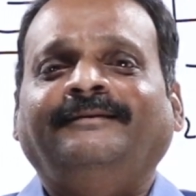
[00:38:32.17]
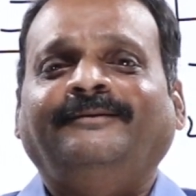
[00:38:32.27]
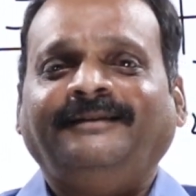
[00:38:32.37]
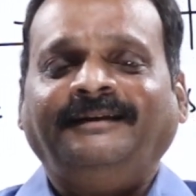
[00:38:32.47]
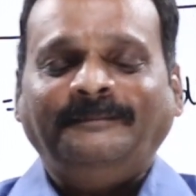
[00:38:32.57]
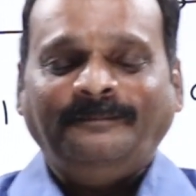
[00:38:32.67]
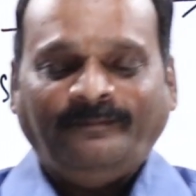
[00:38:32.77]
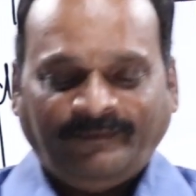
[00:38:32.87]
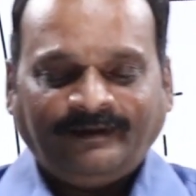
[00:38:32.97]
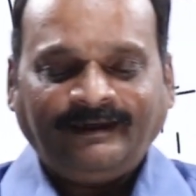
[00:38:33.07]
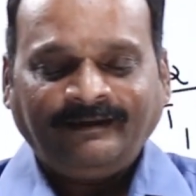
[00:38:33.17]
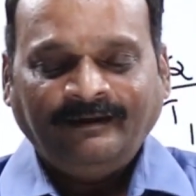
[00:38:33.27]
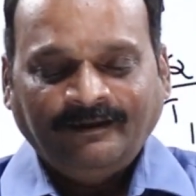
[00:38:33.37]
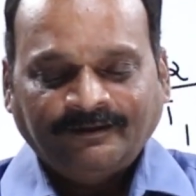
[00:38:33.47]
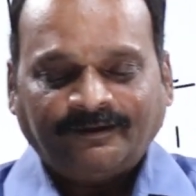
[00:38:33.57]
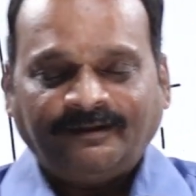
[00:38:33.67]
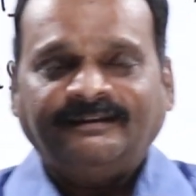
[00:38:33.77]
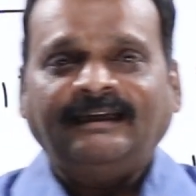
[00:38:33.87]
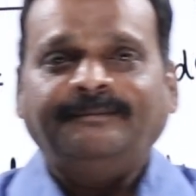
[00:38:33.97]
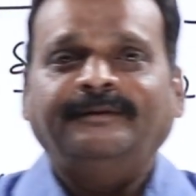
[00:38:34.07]
Okay, right? So on
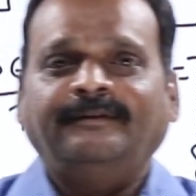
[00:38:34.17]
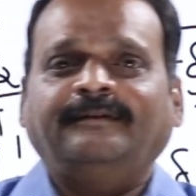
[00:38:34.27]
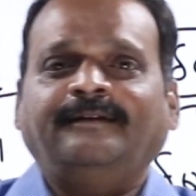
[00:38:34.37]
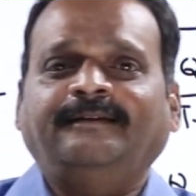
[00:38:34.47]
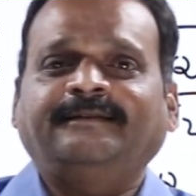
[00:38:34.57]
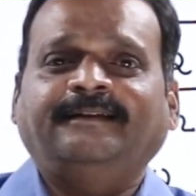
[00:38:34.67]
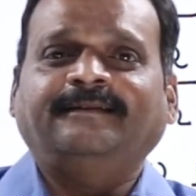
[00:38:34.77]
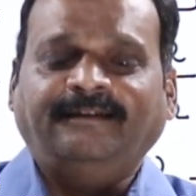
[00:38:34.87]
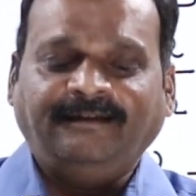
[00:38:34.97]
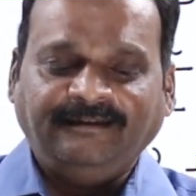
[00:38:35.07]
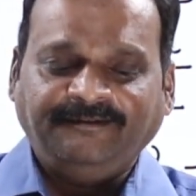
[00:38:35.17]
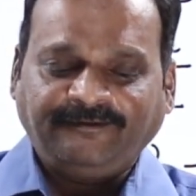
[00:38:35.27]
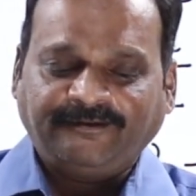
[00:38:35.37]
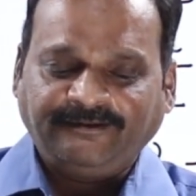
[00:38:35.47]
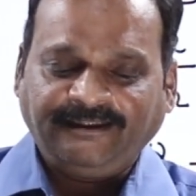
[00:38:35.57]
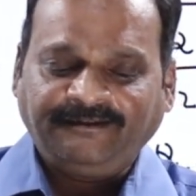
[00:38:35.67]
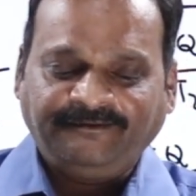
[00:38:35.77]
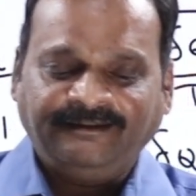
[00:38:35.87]
this happy note, I'll take leave for today.